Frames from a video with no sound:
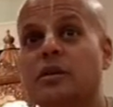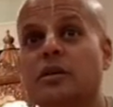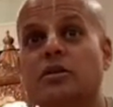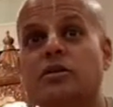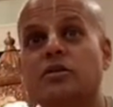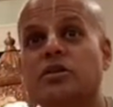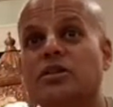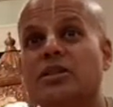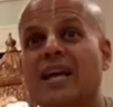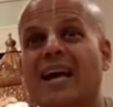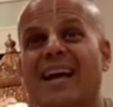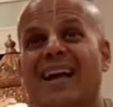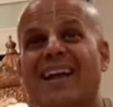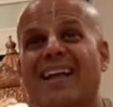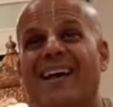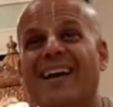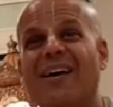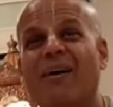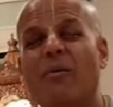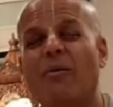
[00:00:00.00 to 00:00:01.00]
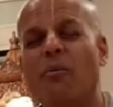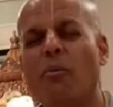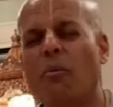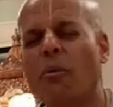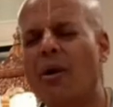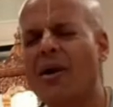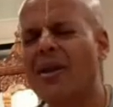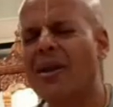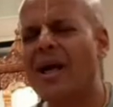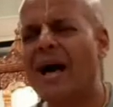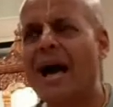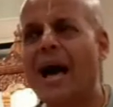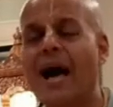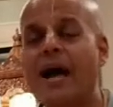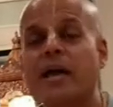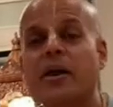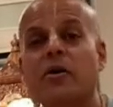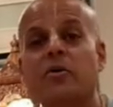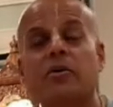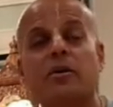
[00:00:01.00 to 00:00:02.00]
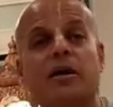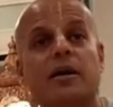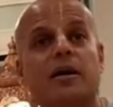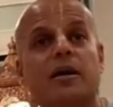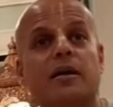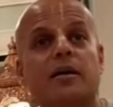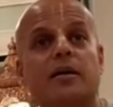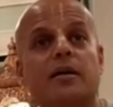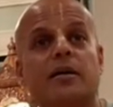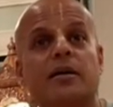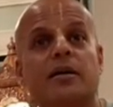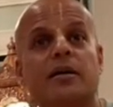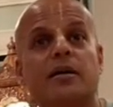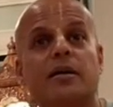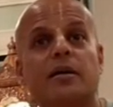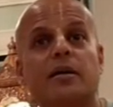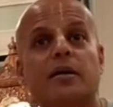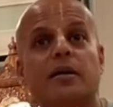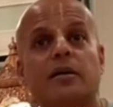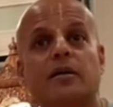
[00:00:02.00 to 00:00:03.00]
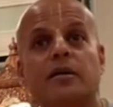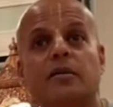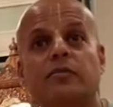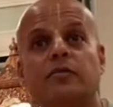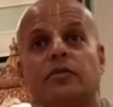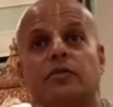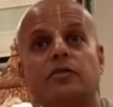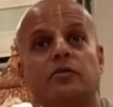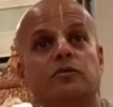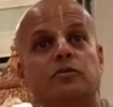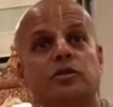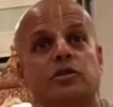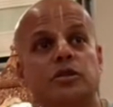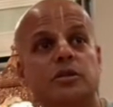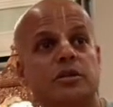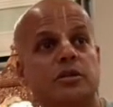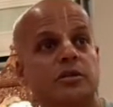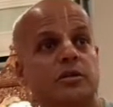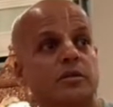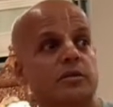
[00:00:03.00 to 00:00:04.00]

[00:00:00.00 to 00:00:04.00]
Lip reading: There's not one iota of dilution,